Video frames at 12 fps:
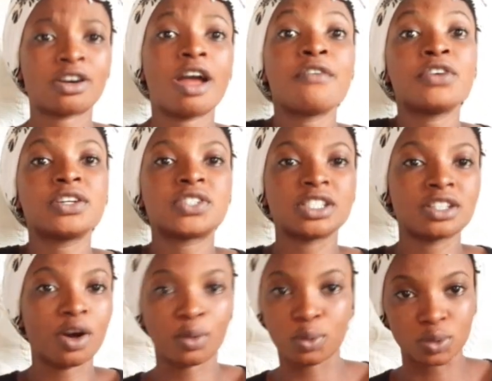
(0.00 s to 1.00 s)
Because even if she's
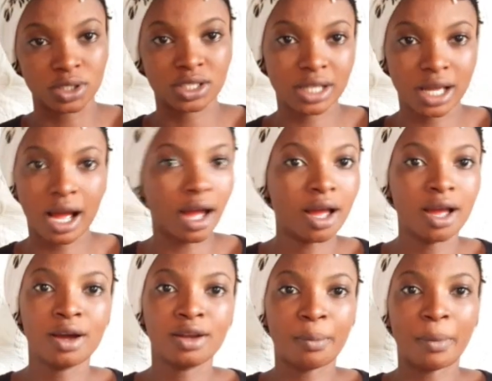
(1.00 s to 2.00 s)
not good,
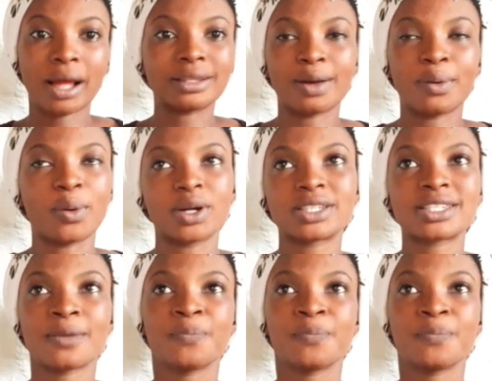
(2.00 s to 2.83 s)
no matter what.